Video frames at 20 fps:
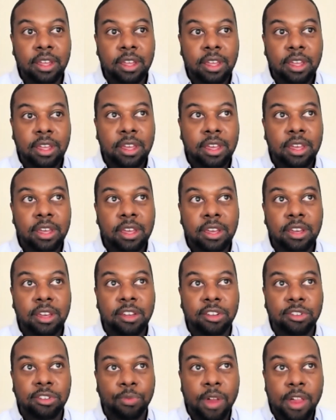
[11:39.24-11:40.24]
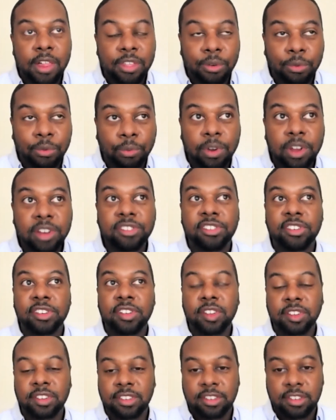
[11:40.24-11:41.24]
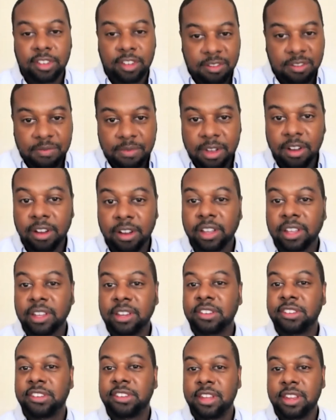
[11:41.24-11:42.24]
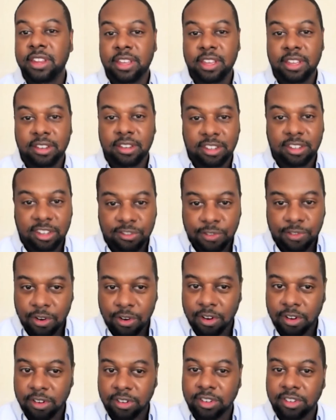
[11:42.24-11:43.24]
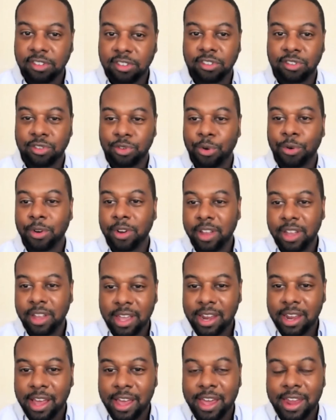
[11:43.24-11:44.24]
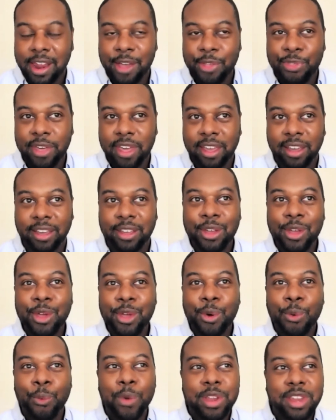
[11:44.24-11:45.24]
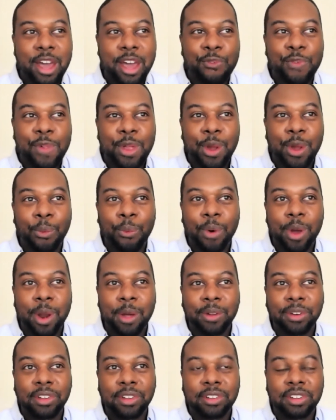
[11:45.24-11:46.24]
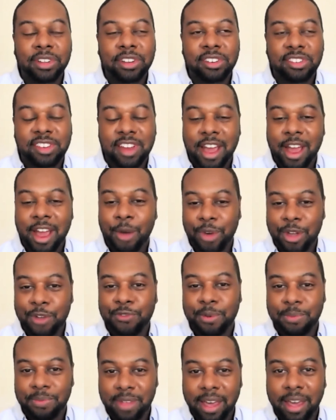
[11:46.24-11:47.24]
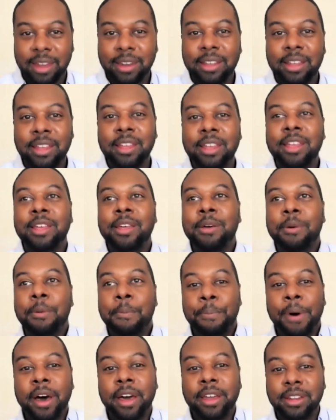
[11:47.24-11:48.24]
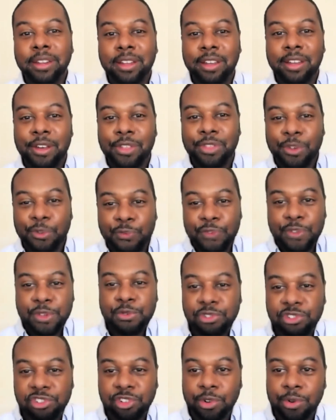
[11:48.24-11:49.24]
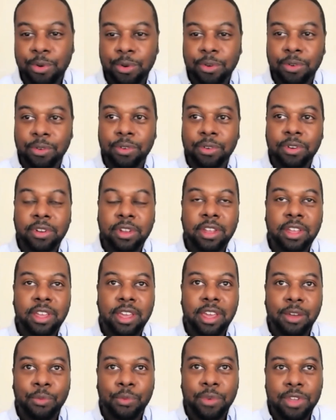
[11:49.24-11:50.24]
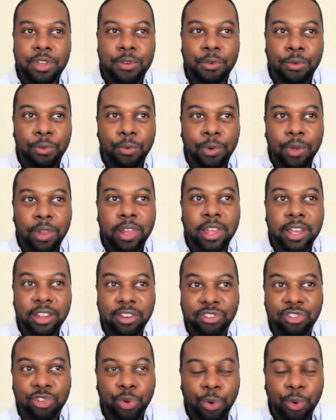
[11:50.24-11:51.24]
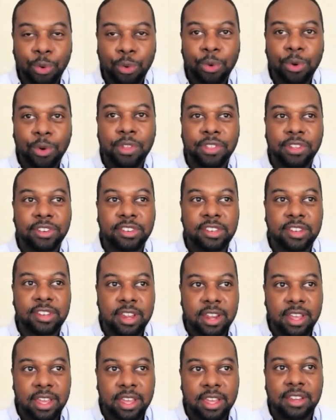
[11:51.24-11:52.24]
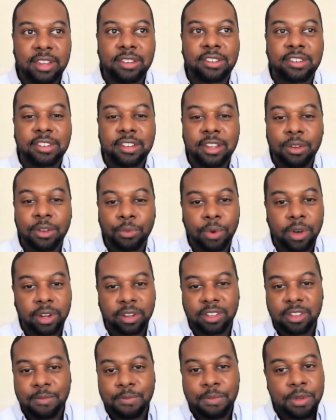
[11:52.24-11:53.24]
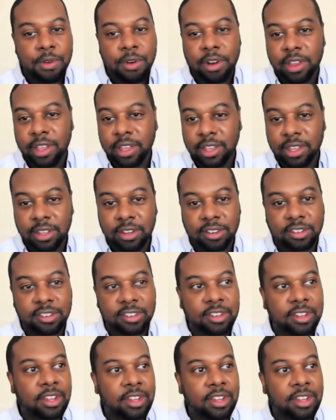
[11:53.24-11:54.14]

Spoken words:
it's one of the richest American cities as far as its story. And I think we definitely don't want to shy away from that. But the future, and when you really tour the city and see what communities